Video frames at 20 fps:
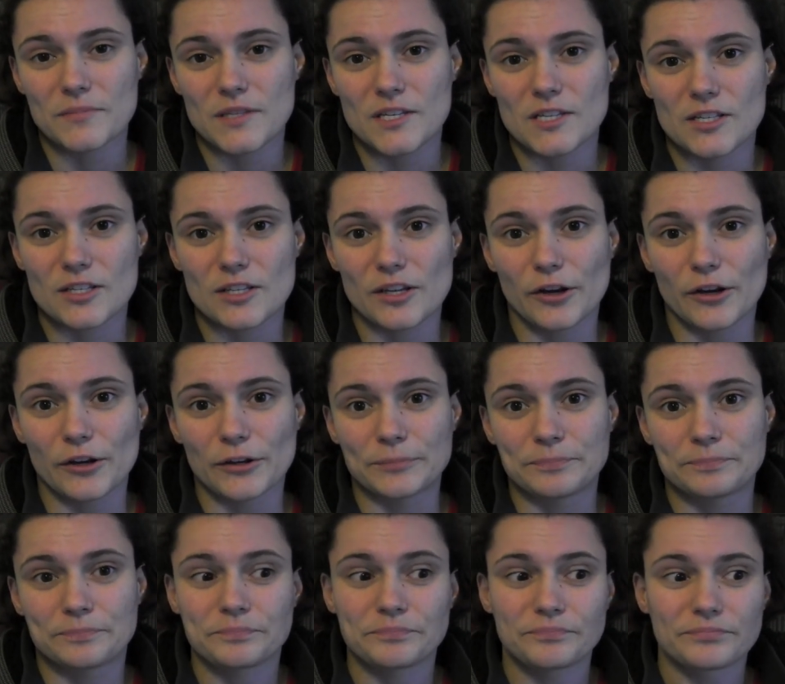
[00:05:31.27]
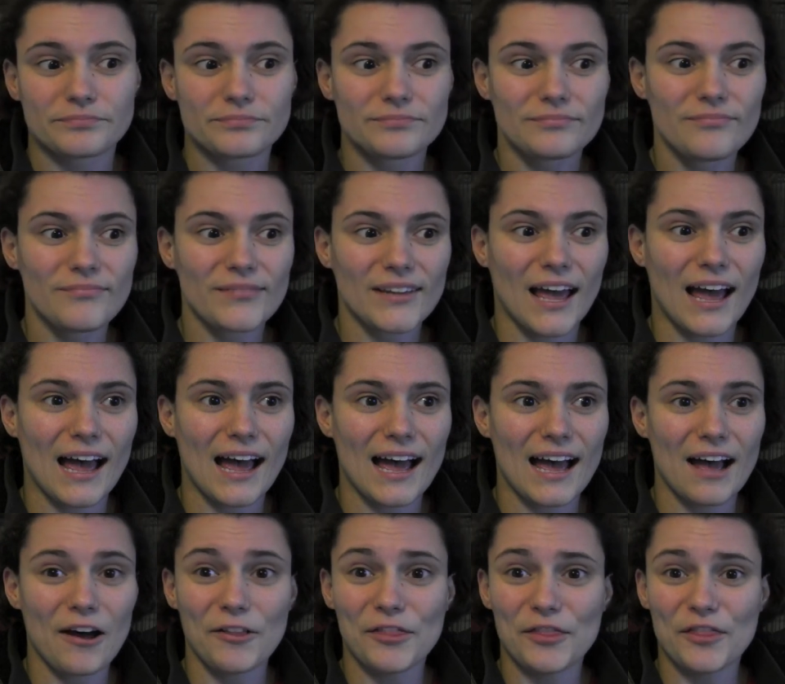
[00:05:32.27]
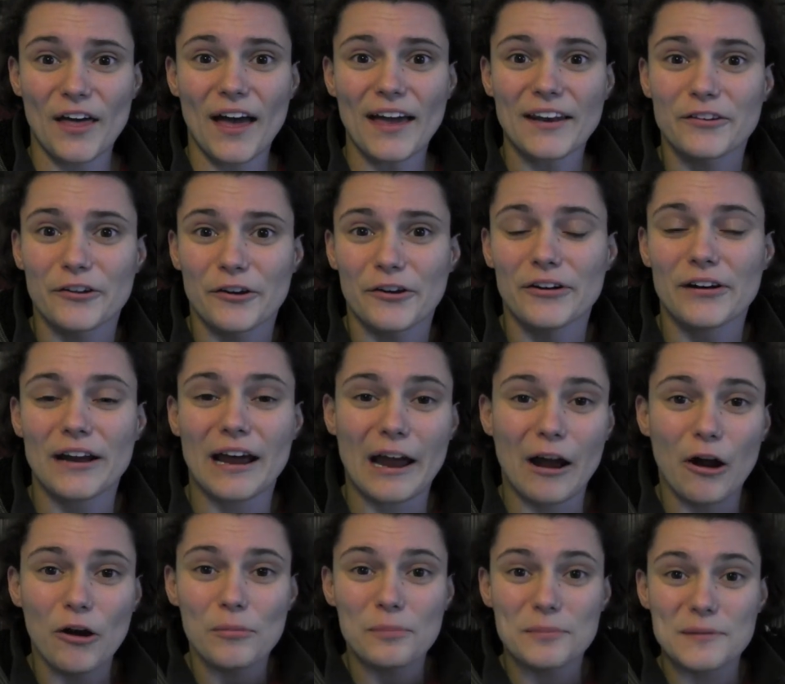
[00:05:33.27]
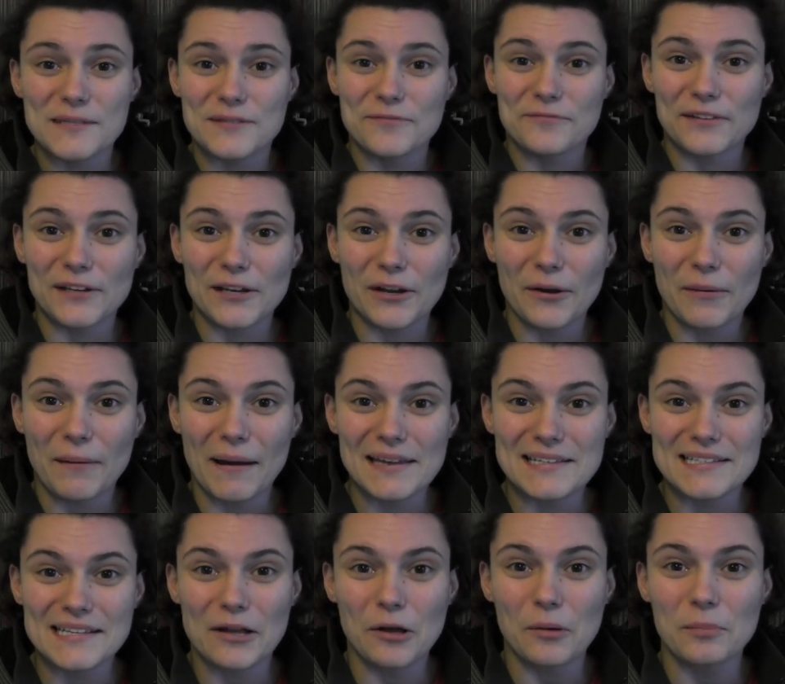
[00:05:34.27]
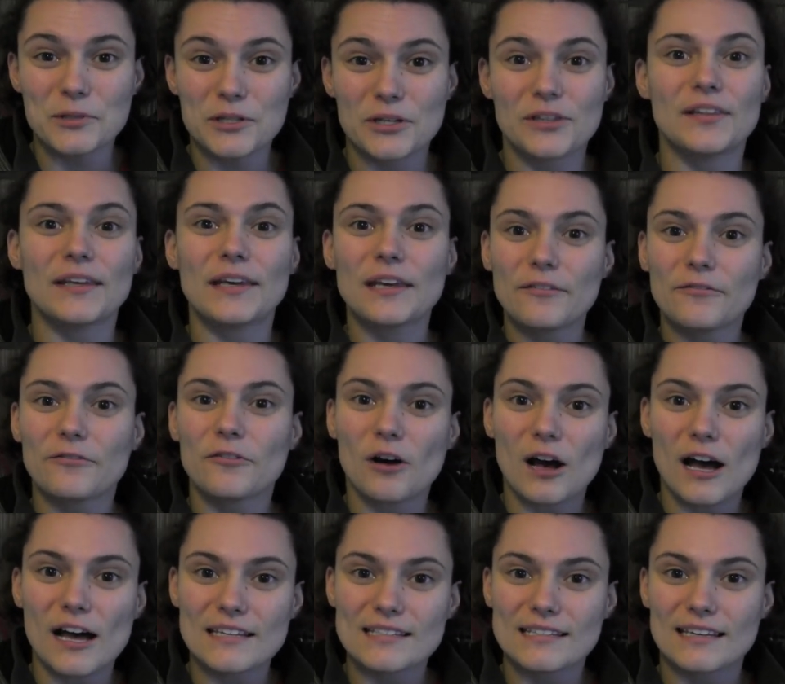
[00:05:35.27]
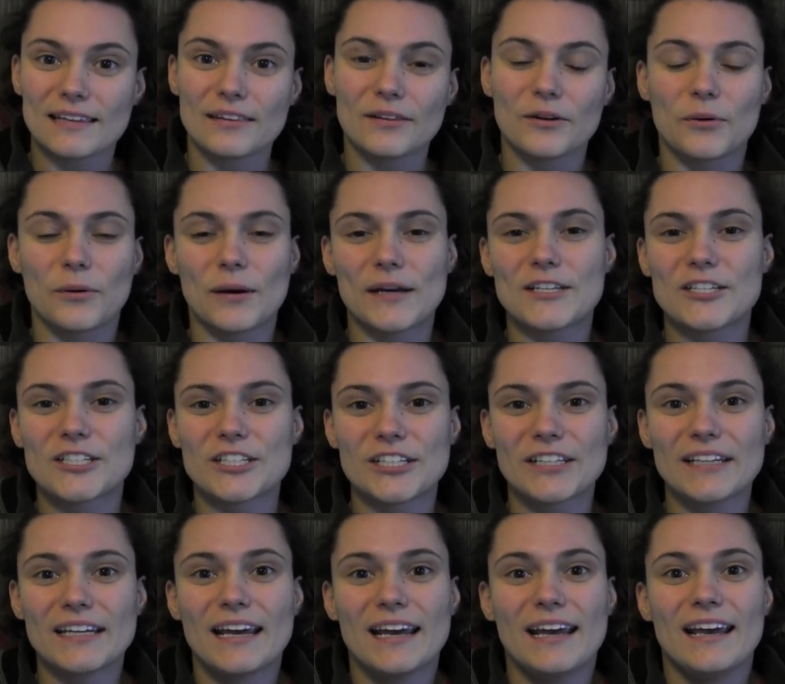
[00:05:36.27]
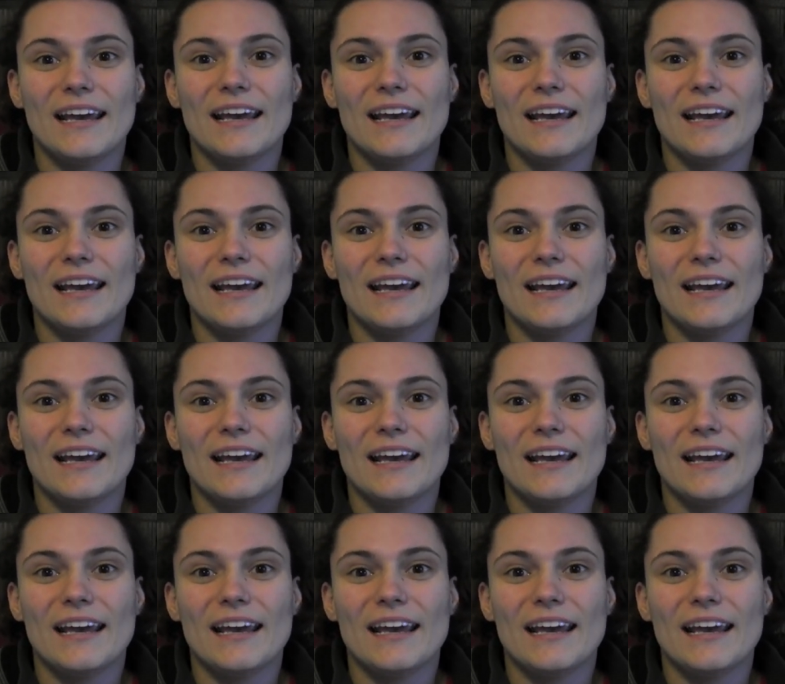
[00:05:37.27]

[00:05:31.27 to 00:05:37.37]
So on that note, I hope this video has helped you. Thank you for asking the question.